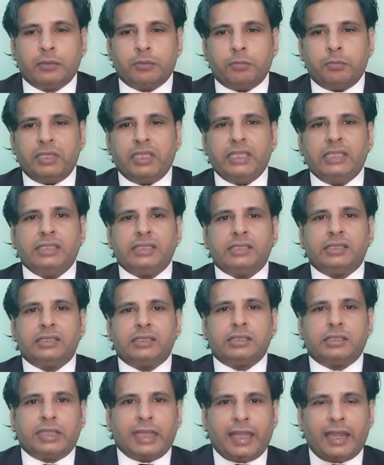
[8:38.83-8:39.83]
Means
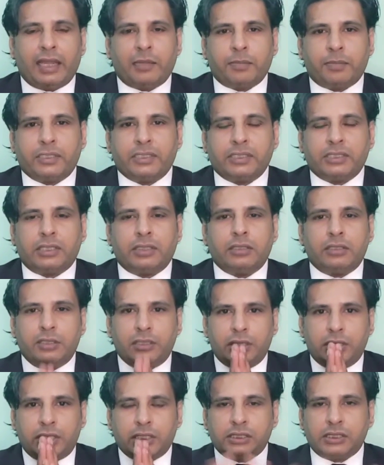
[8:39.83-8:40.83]
that person
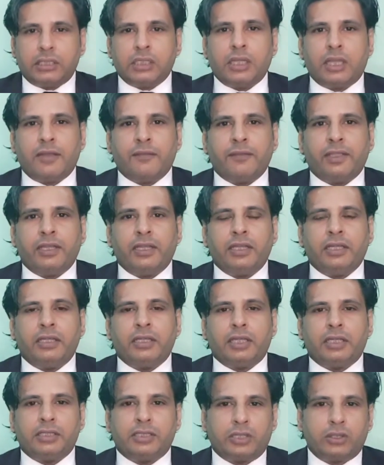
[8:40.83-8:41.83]
doesn't have any
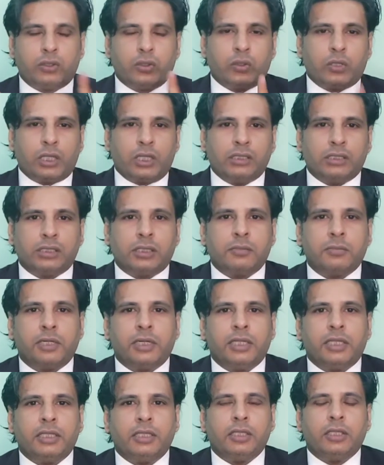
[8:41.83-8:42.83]
intention to kill
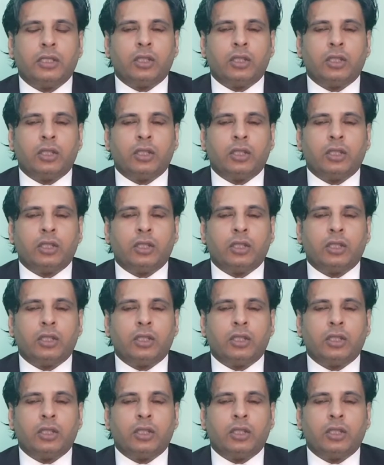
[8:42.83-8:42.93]
somebody